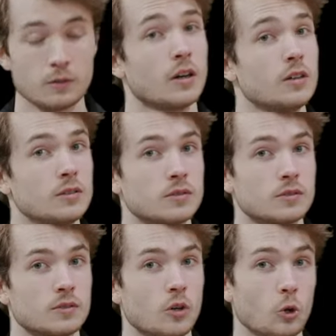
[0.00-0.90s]
well,
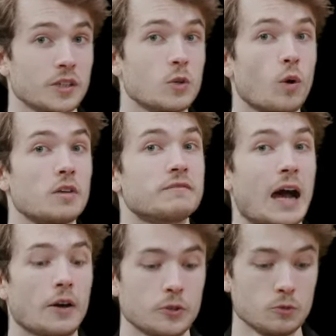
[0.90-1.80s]
only one
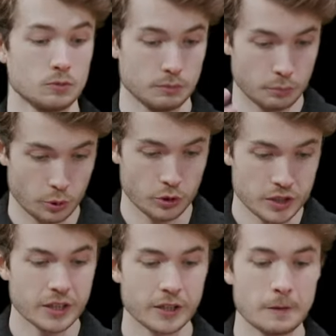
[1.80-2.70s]
value per
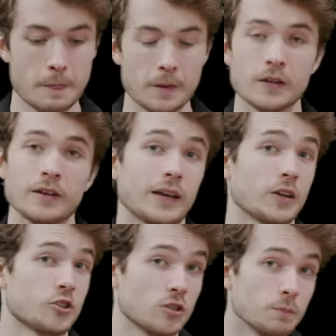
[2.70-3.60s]
year, and
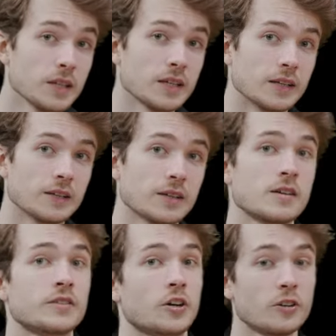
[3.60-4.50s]
it should be
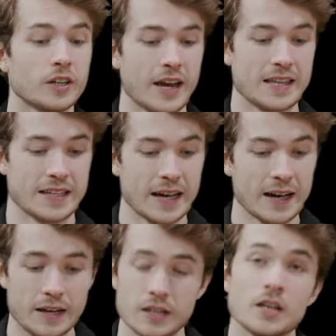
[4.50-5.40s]
the hurricane that
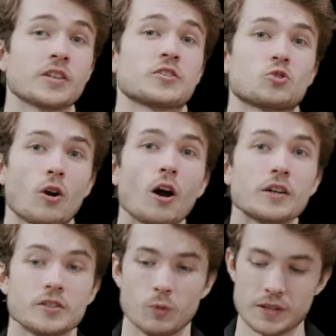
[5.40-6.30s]
had the
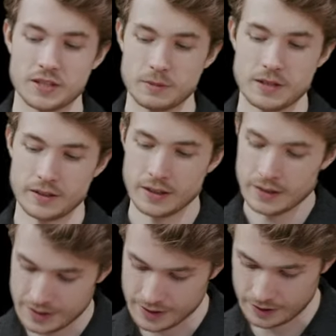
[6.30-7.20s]
strongest wind speed
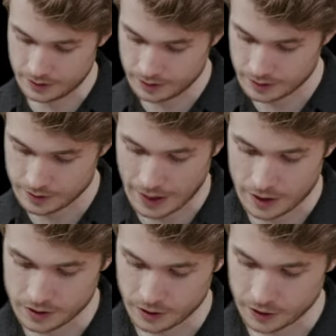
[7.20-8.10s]
in
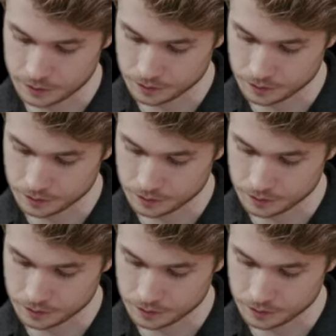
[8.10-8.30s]
that year.